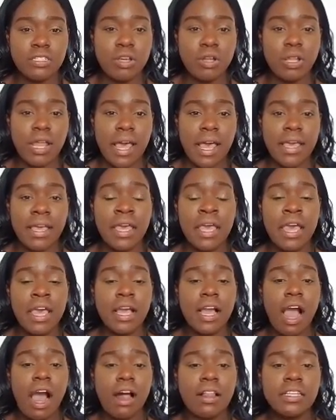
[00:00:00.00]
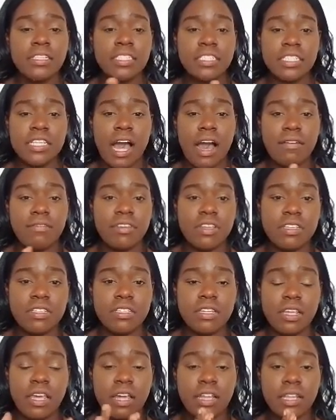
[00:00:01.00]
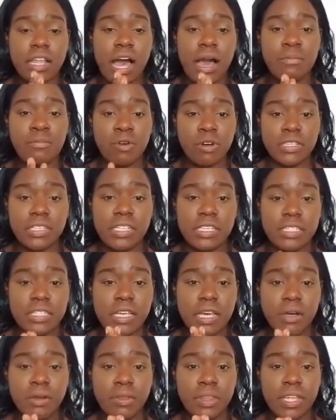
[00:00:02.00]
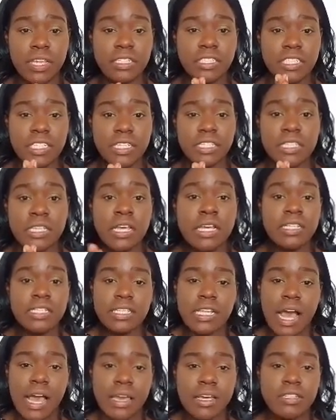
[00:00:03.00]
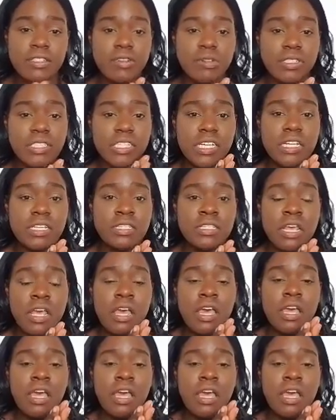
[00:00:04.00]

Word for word: So, like, college is obviously a lot more detailed than just science or just